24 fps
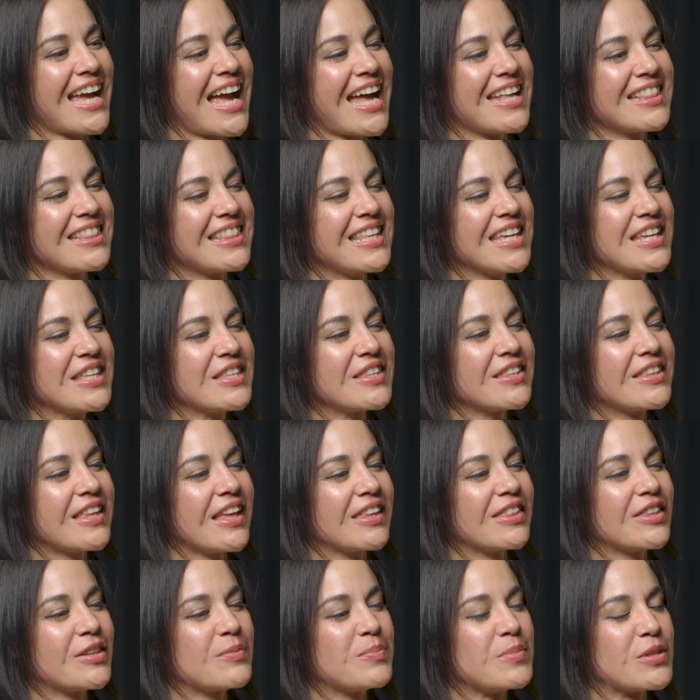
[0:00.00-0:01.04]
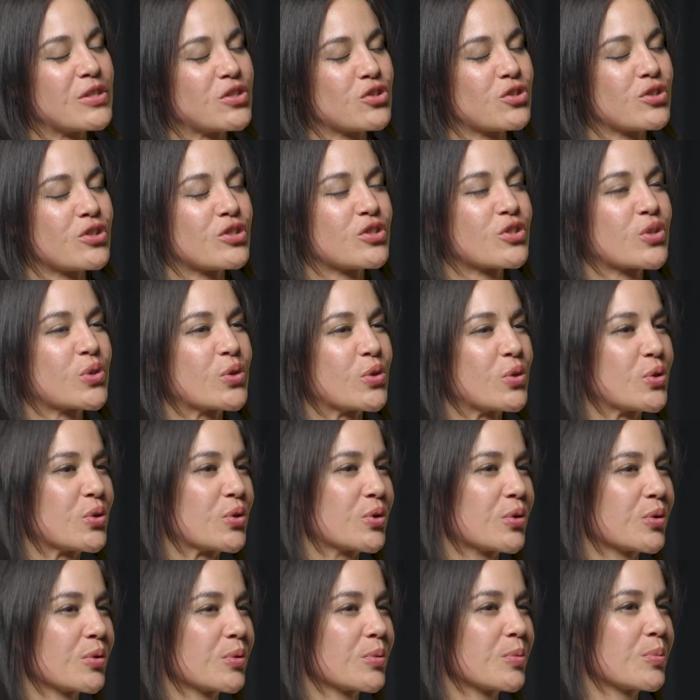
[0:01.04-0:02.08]
I think that the Mystery
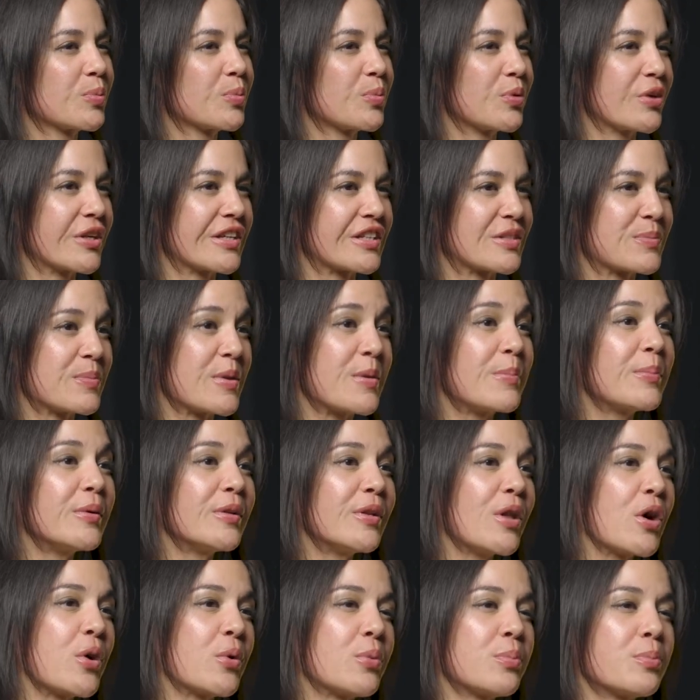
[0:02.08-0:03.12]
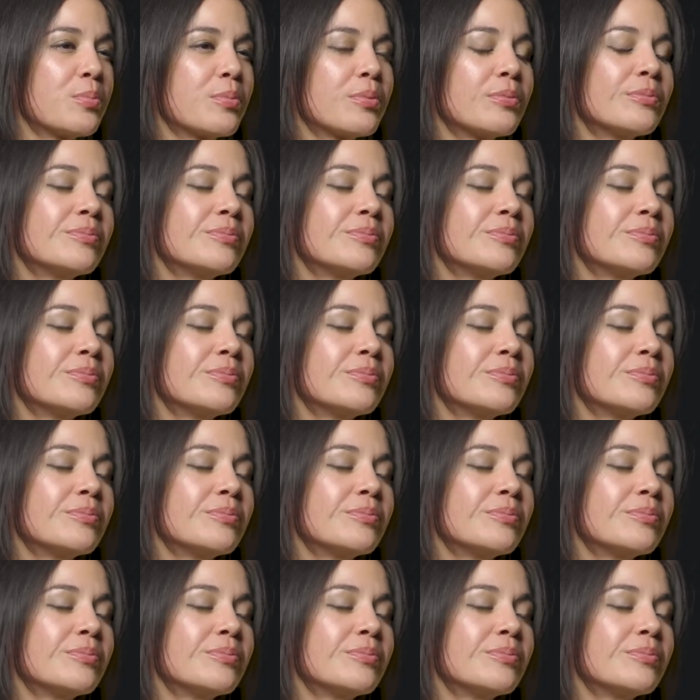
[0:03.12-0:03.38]
School brings people hope.